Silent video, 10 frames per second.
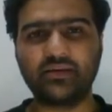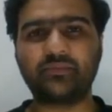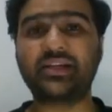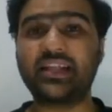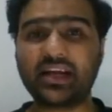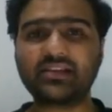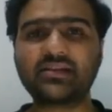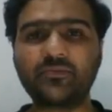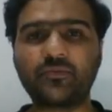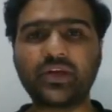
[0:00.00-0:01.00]
But there are
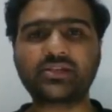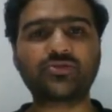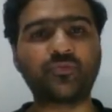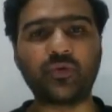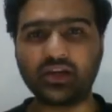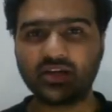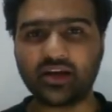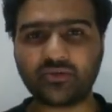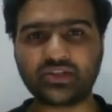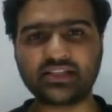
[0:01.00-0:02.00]
some ways to work
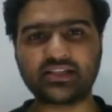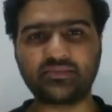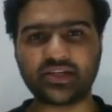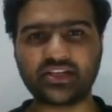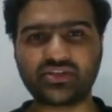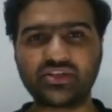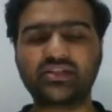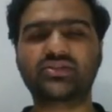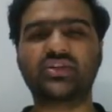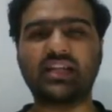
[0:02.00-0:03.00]
around this
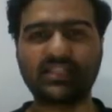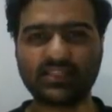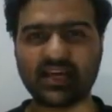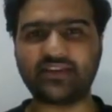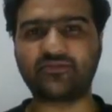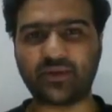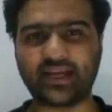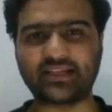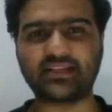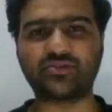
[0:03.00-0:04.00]
limitation, so let's dive
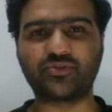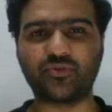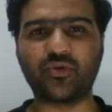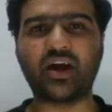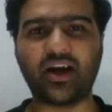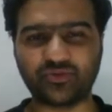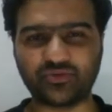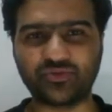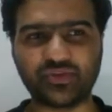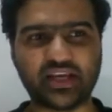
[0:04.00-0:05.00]
right in to know how
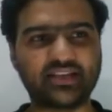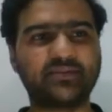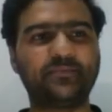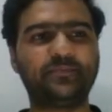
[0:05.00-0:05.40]
to do that.